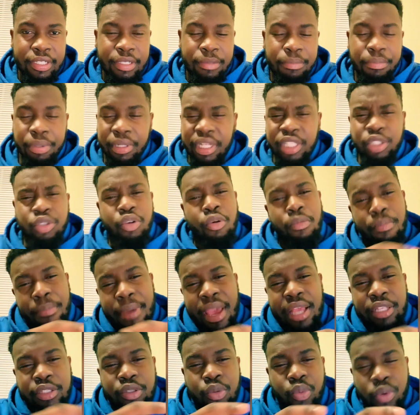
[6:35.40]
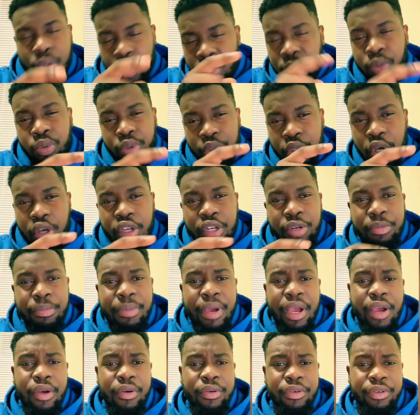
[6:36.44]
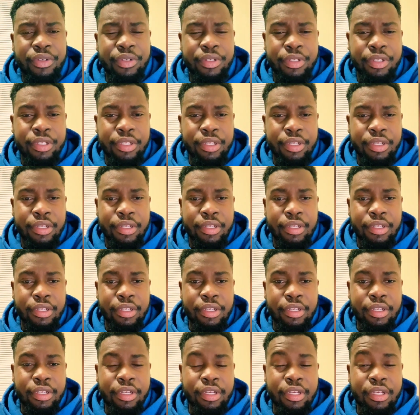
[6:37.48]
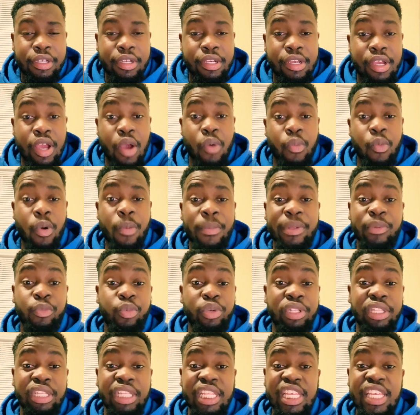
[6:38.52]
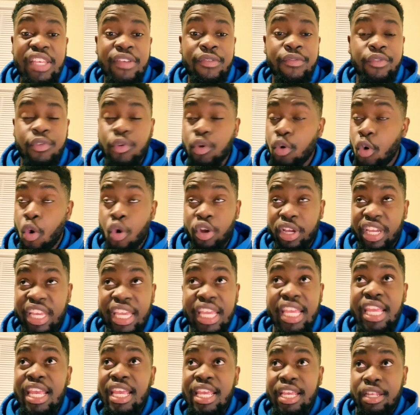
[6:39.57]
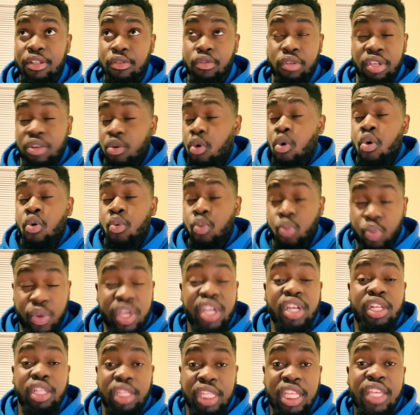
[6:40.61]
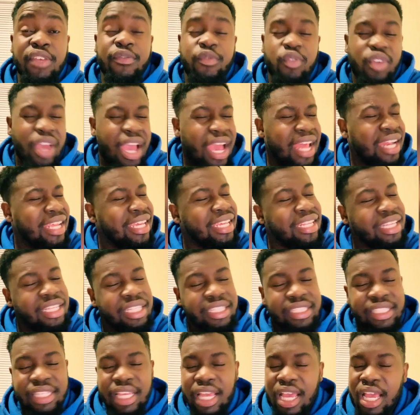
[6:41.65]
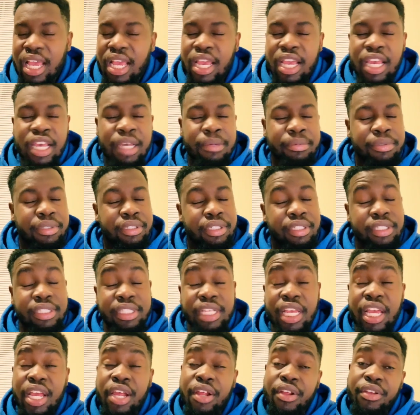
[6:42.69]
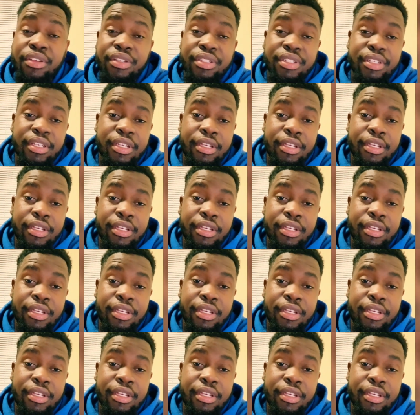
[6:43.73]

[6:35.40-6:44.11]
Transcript: But let's go back to what we were talking about. A woman will leave you or can or will leave you at any time she desires.